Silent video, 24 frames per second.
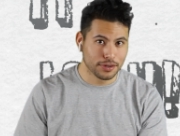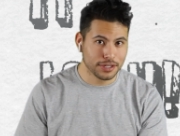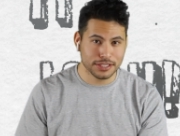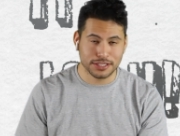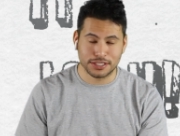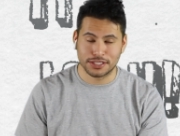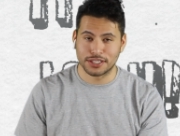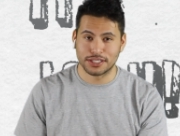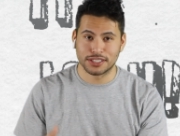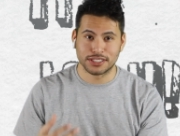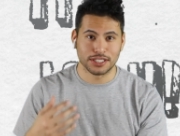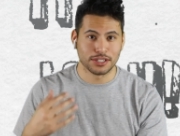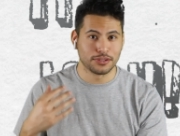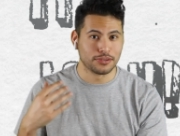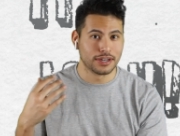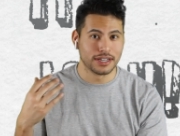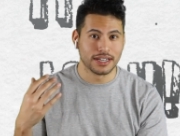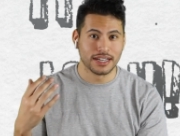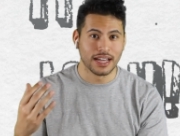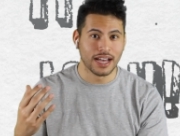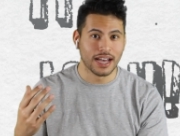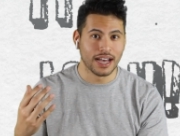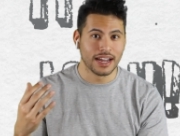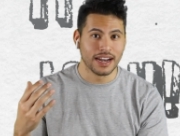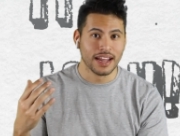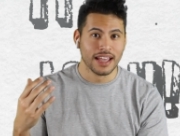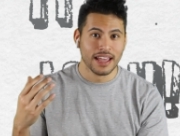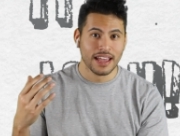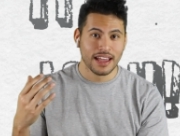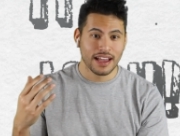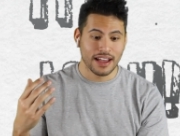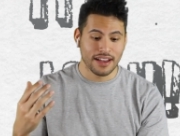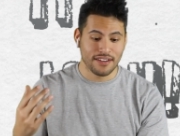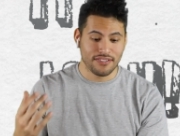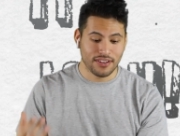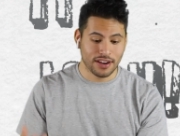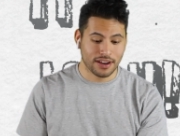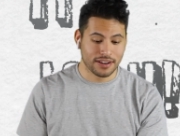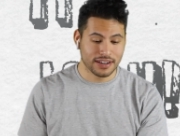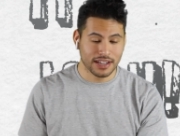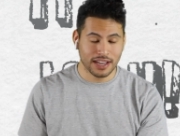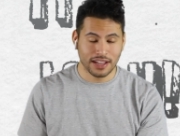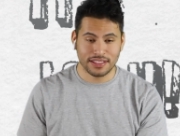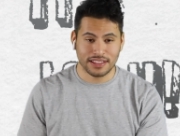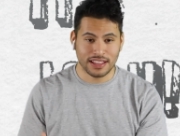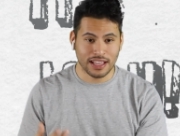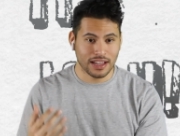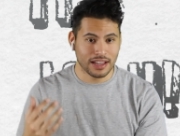research and whatnot, I found
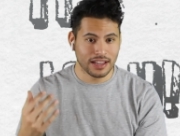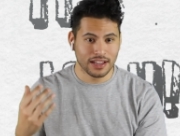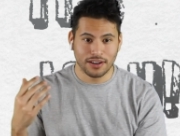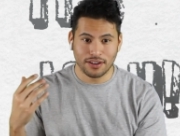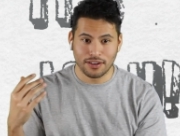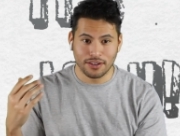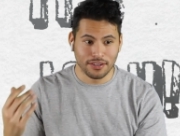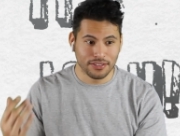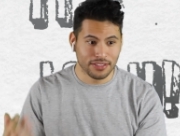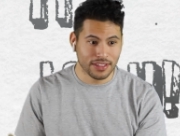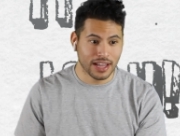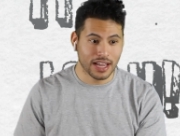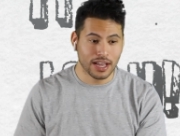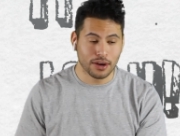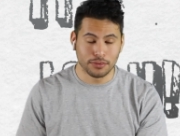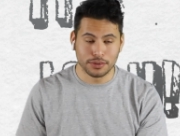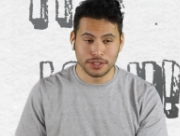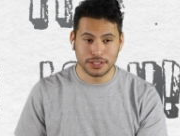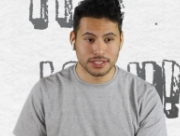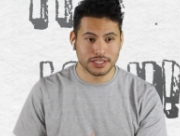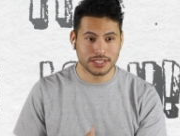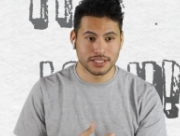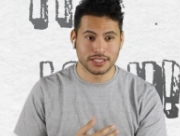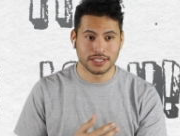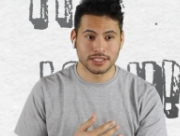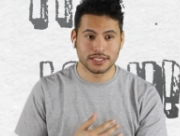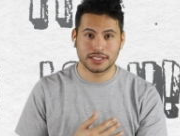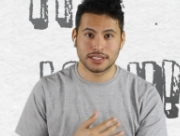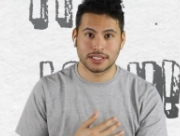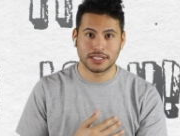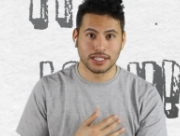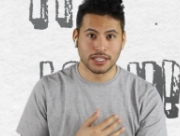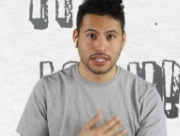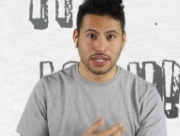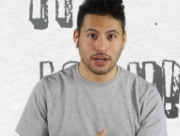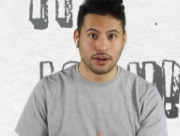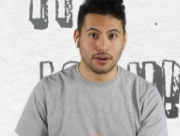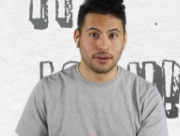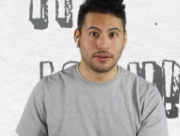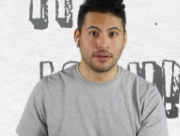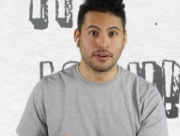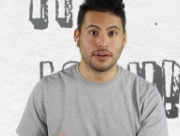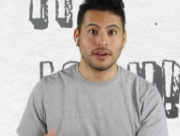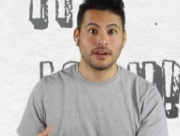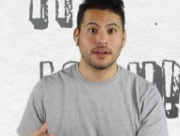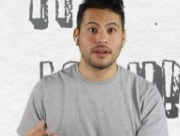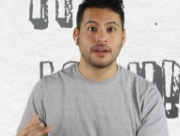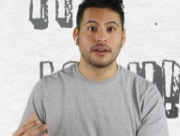out that all that was just
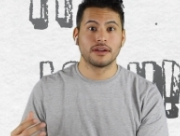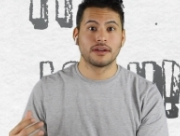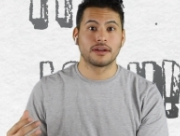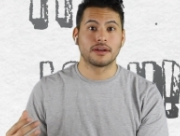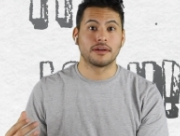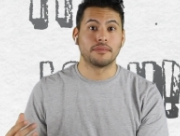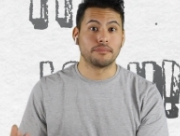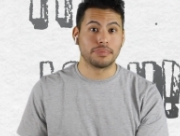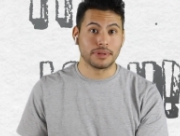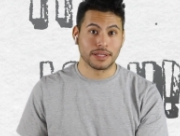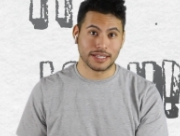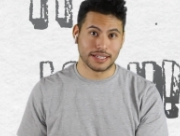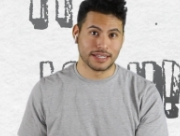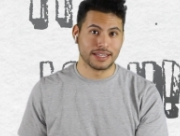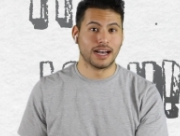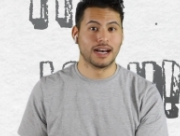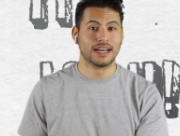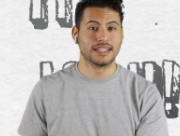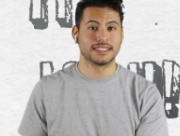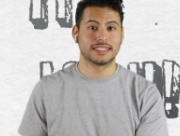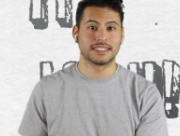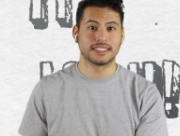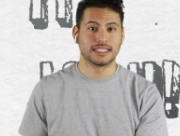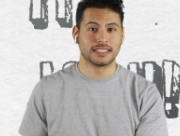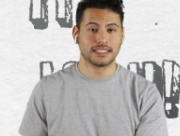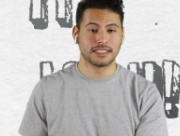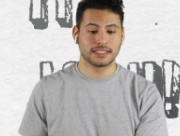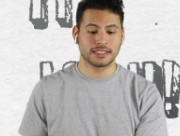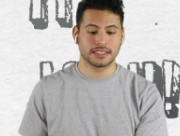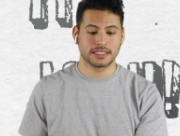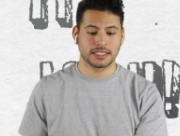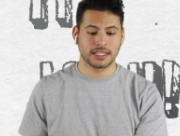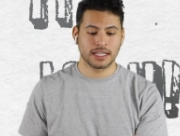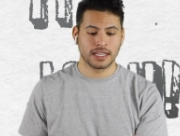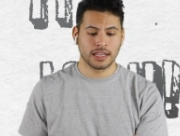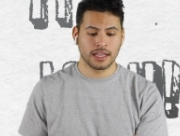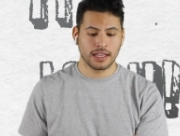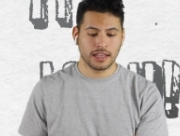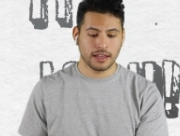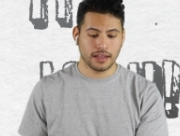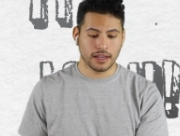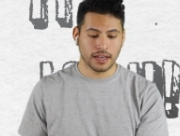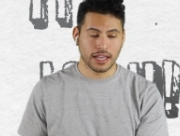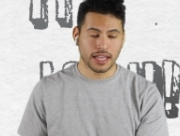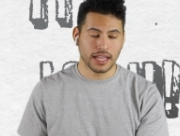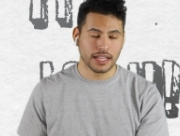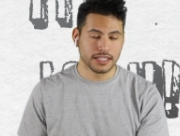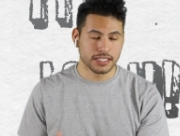complete nonsense.
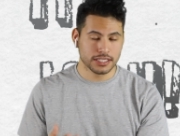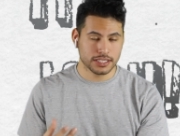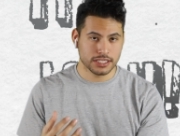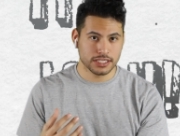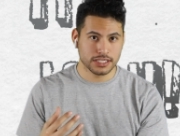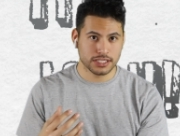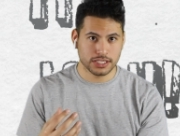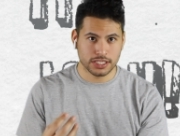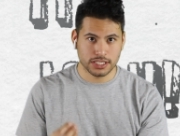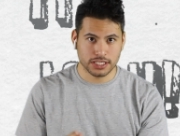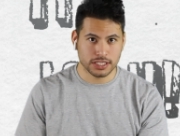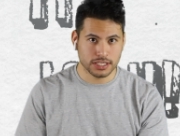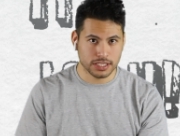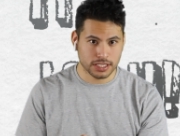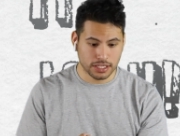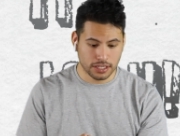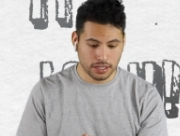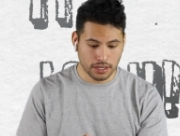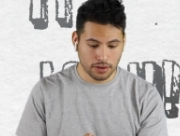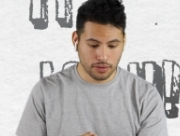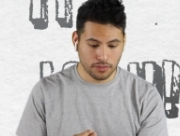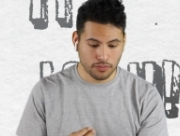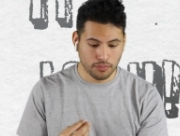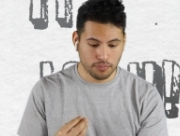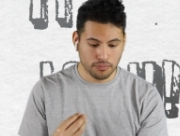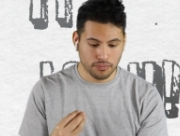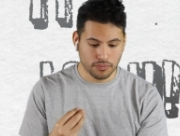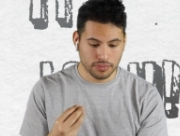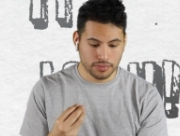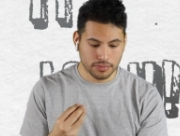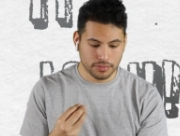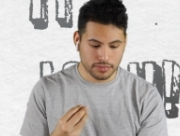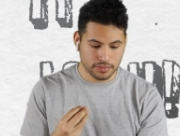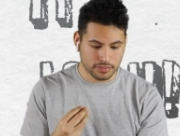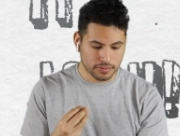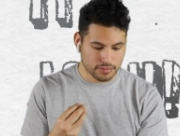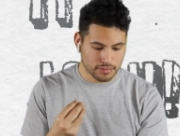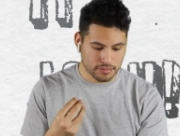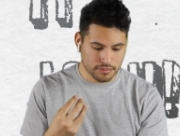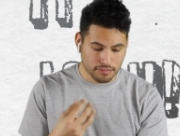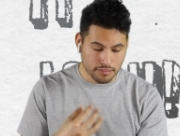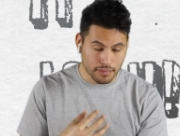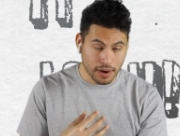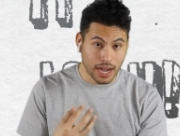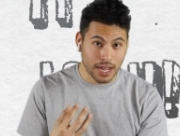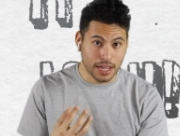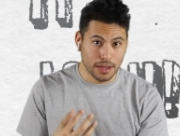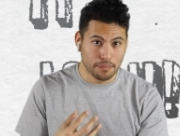Again, this is just
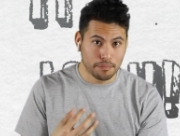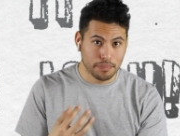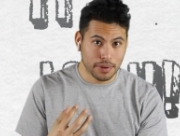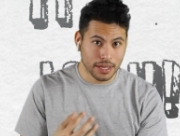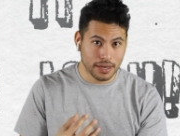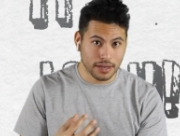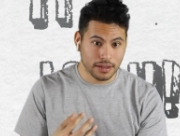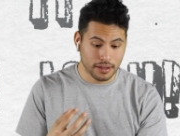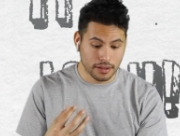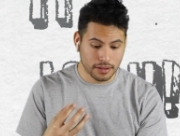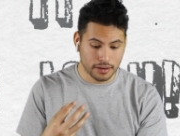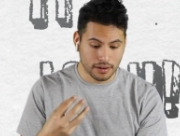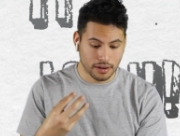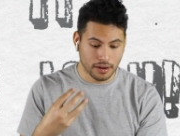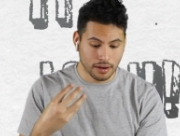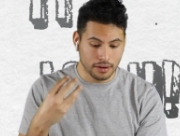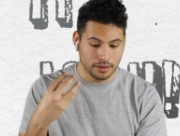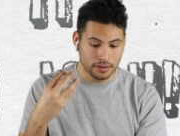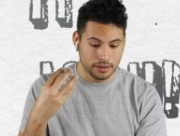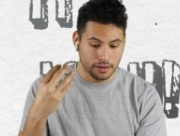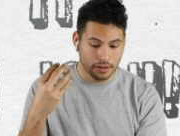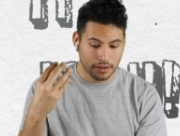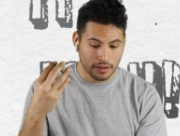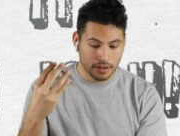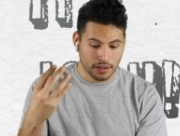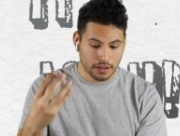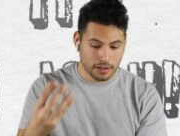my opinion on.